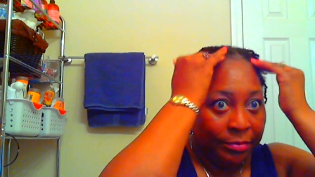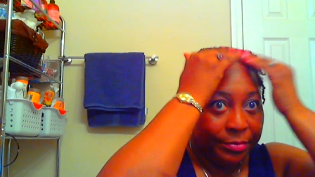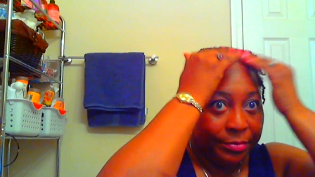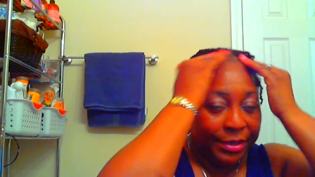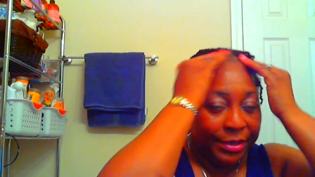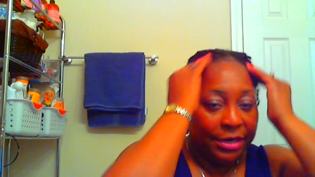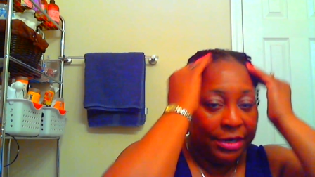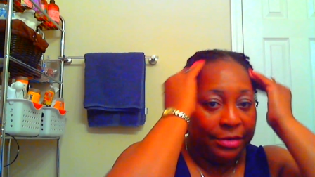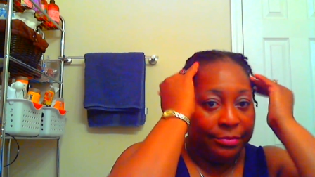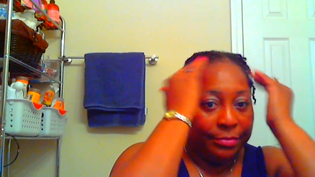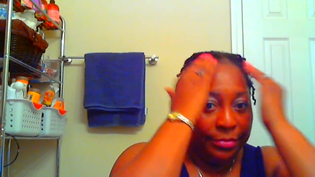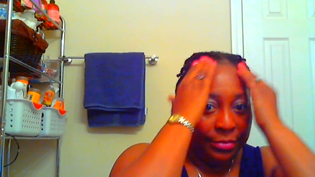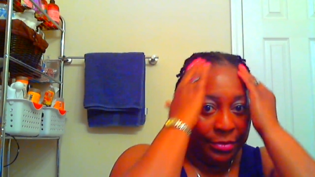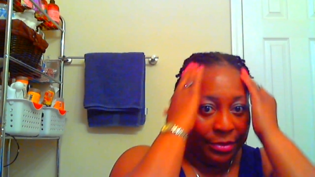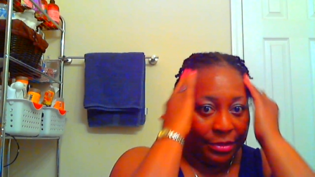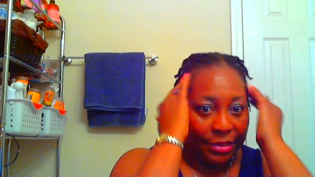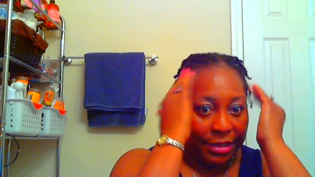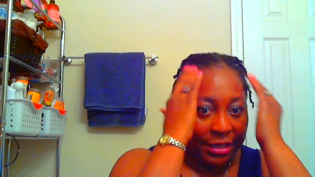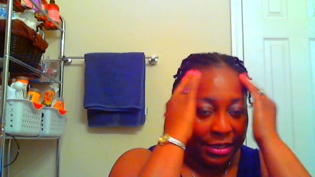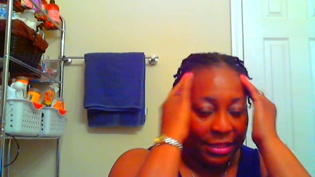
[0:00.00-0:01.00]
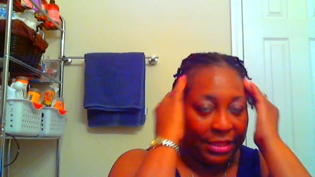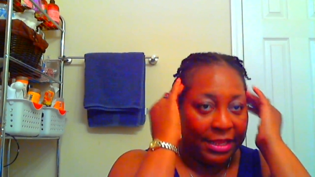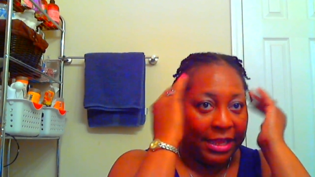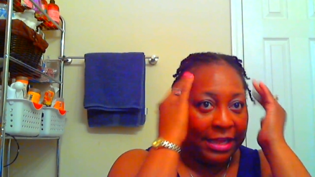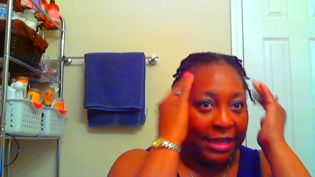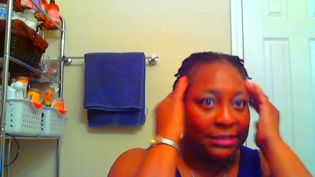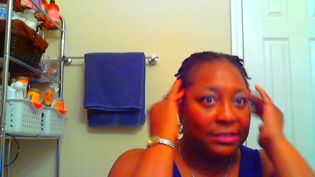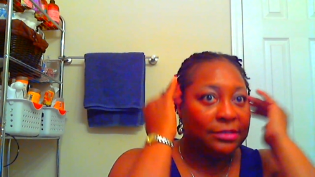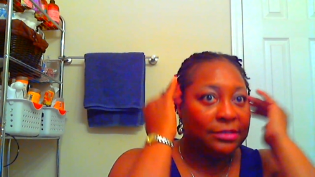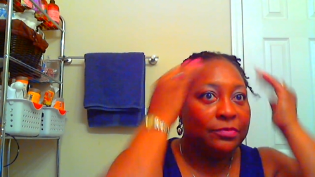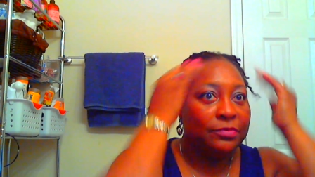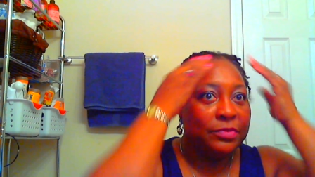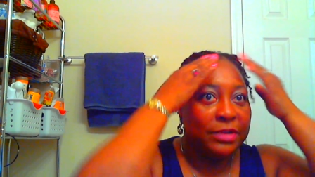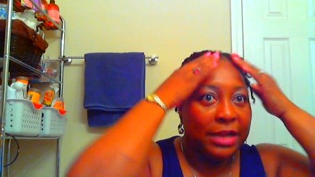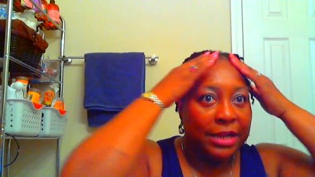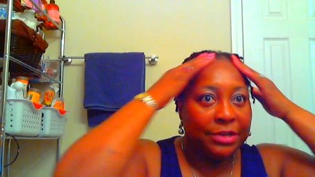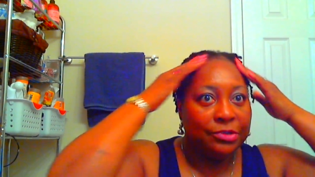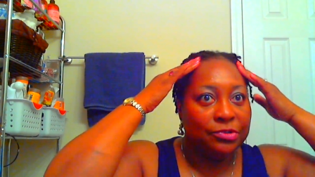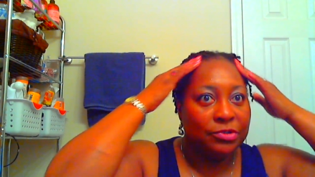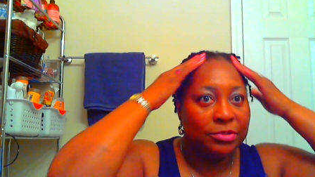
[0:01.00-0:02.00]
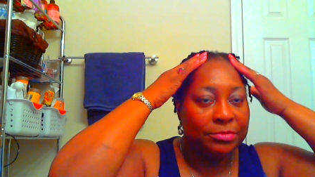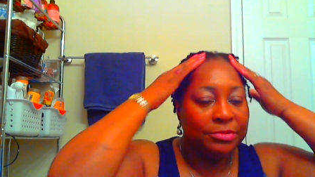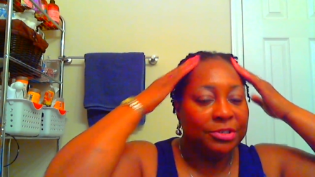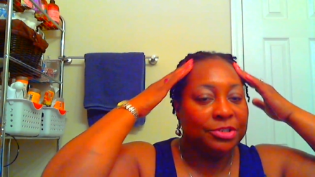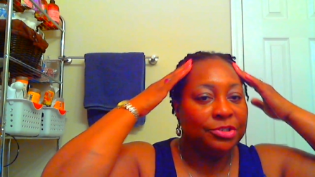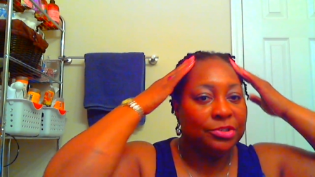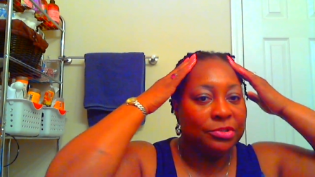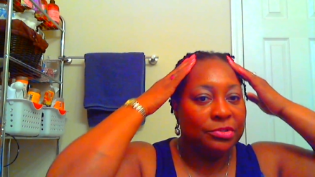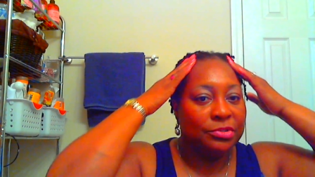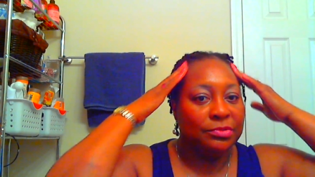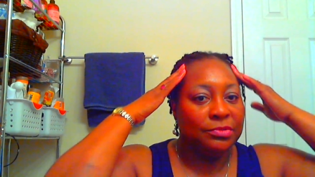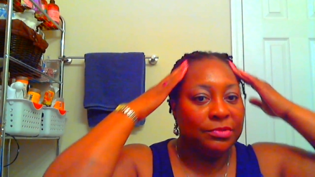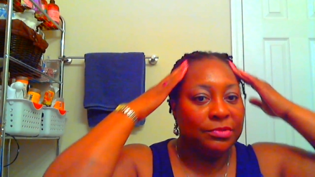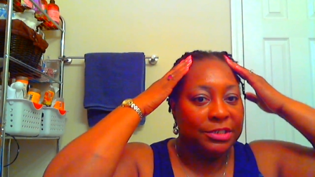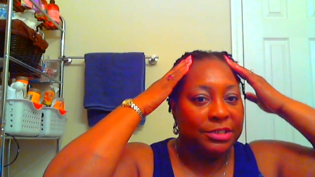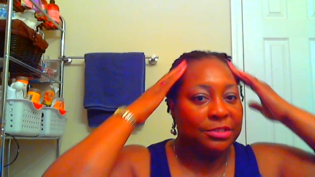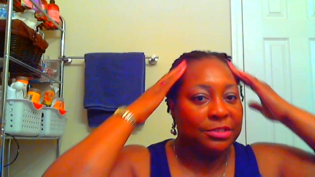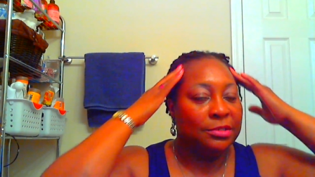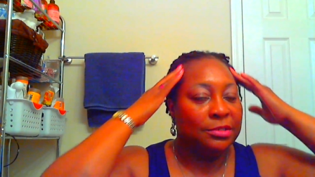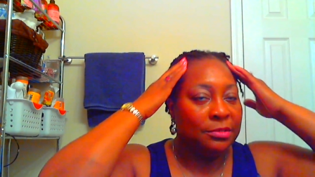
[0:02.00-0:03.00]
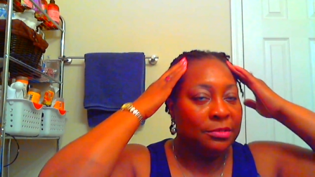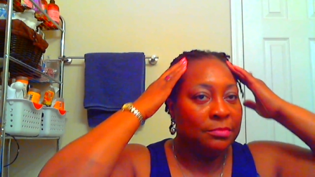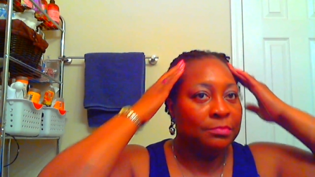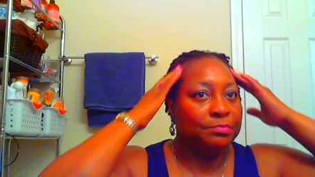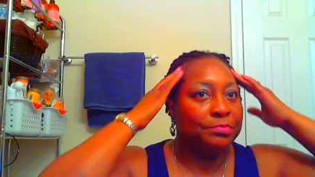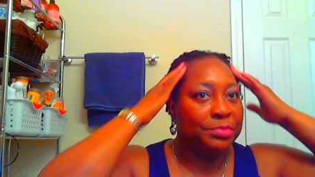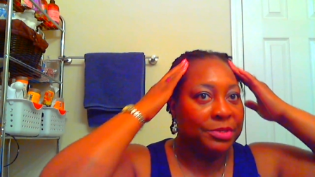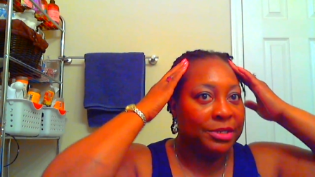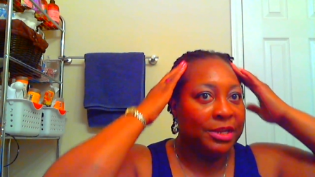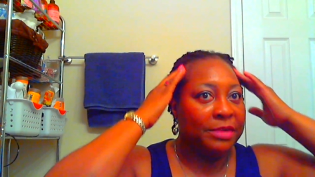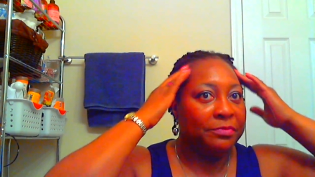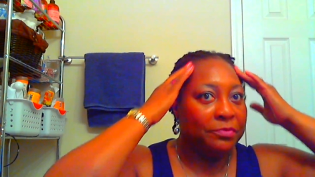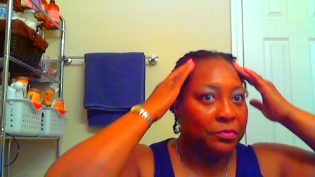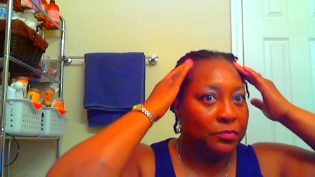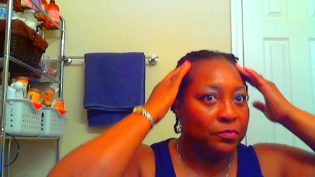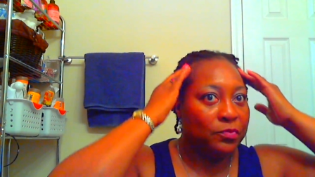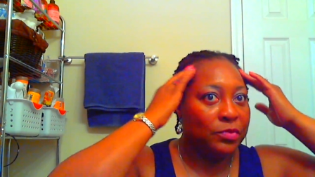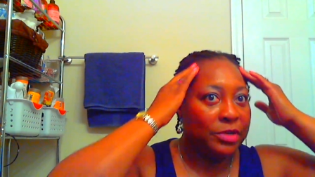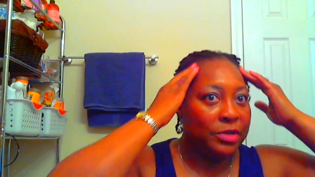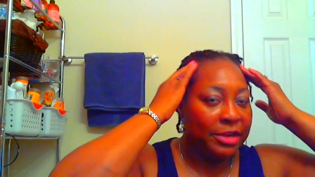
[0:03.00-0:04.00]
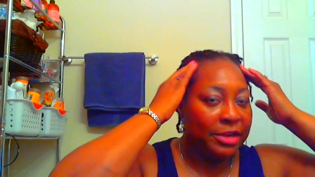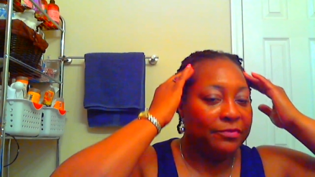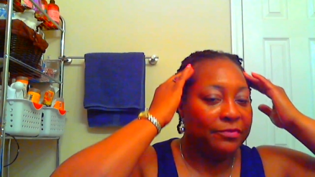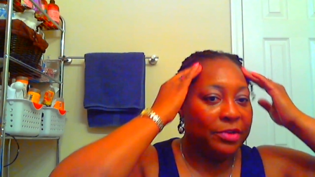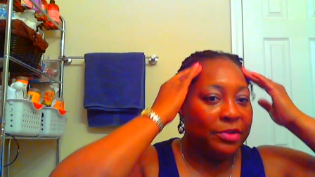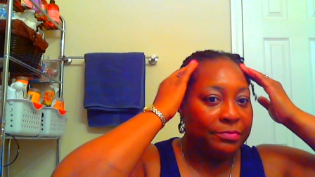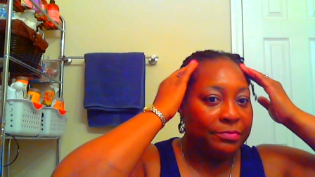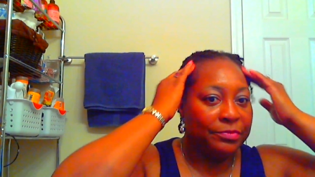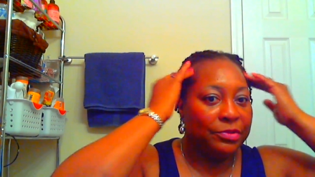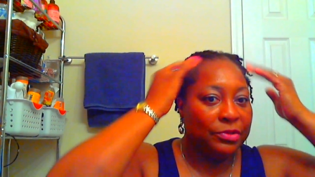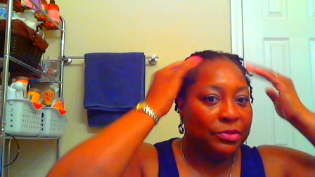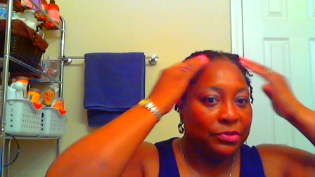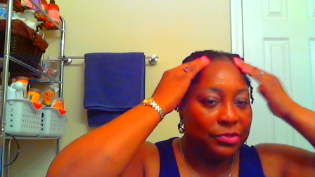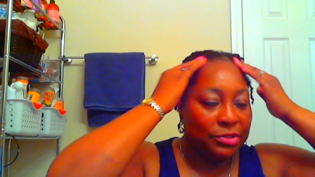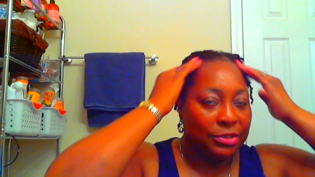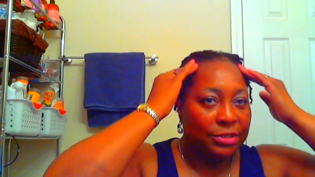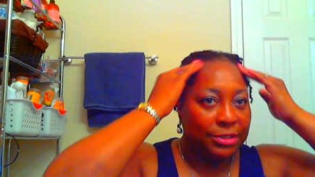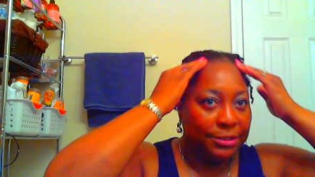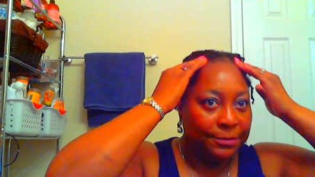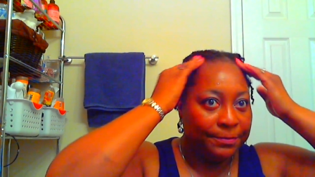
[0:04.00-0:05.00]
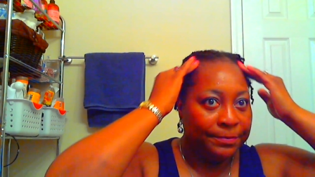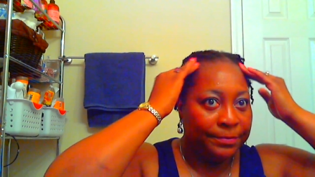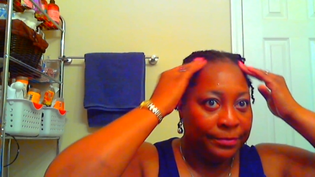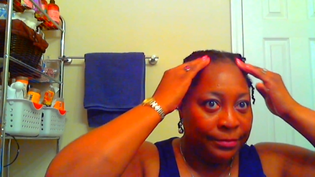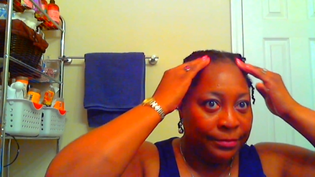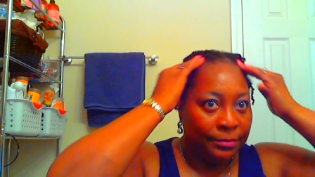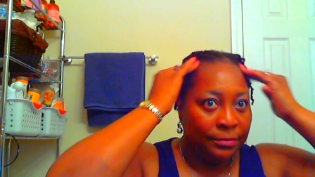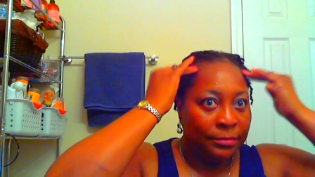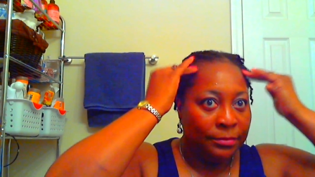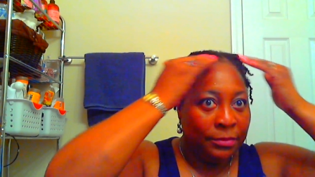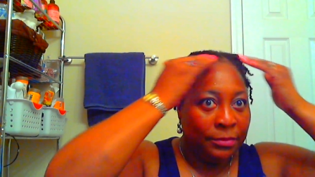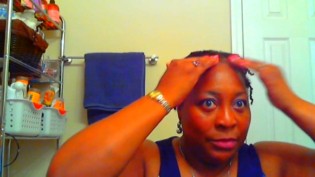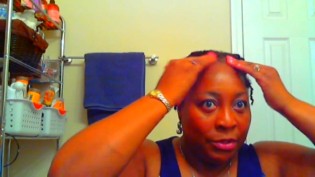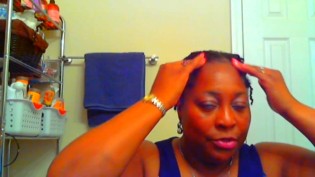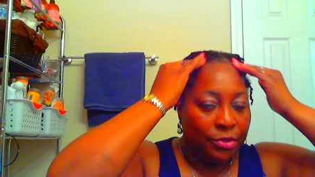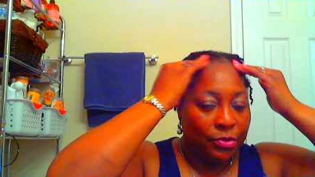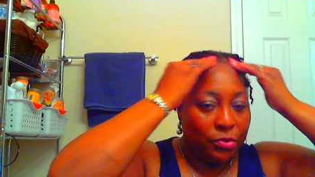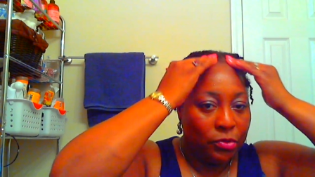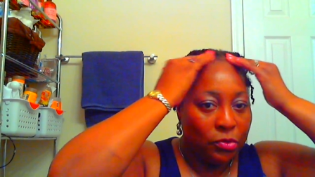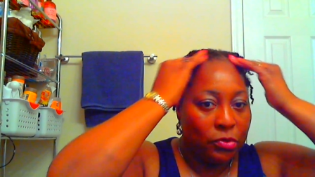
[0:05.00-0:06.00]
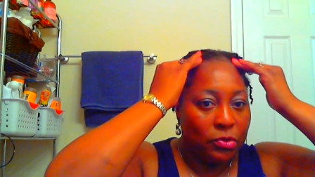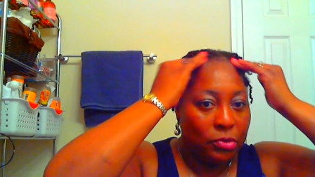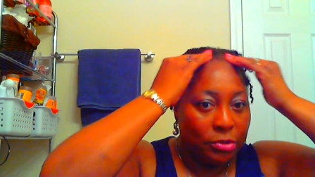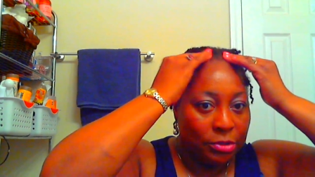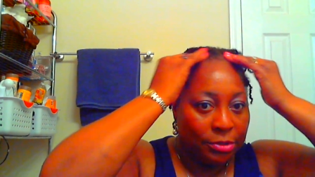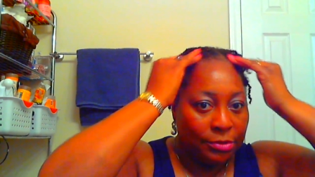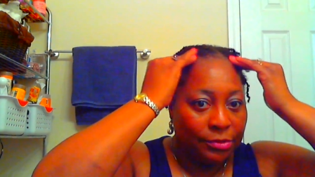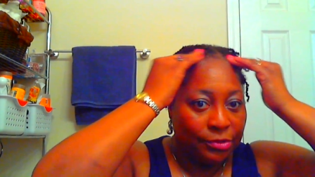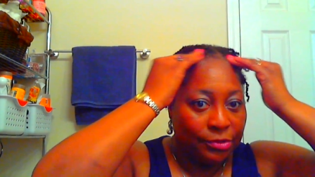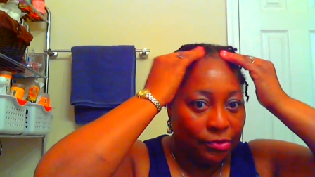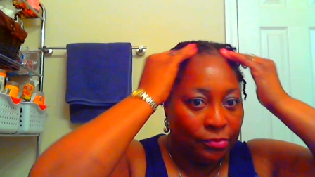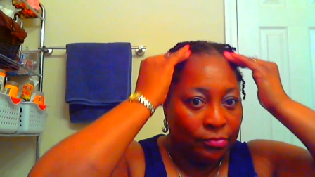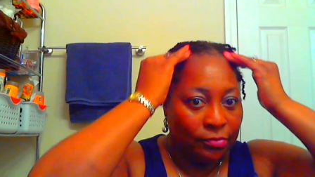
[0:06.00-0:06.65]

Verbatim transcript: But I'm getting that, so what I normally do is put whatever I'm using, the oils,